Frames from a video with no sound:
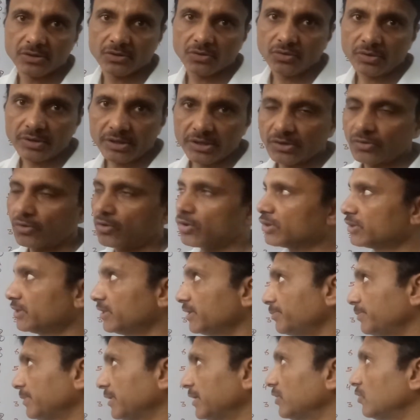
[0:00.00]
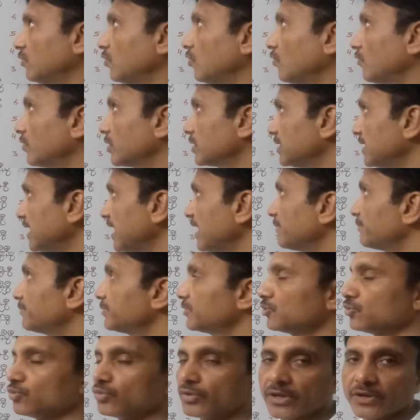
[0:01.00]
Okay, or they may
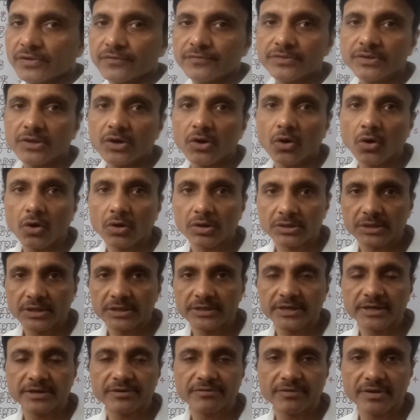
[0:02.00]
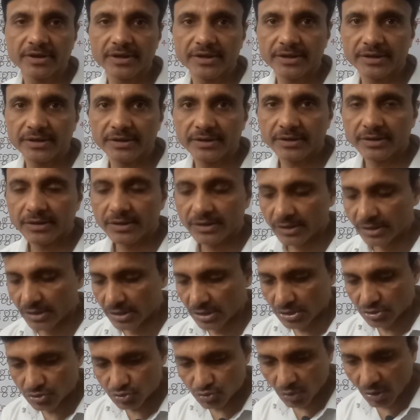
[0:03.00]
overlap to give the octatetraene.
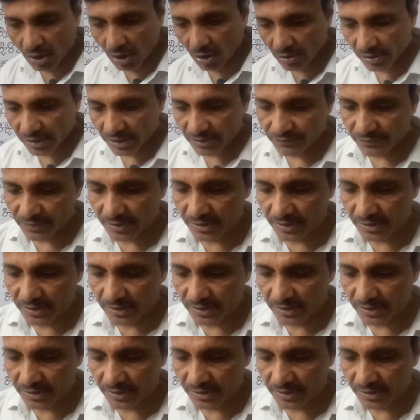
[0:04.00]
So how can we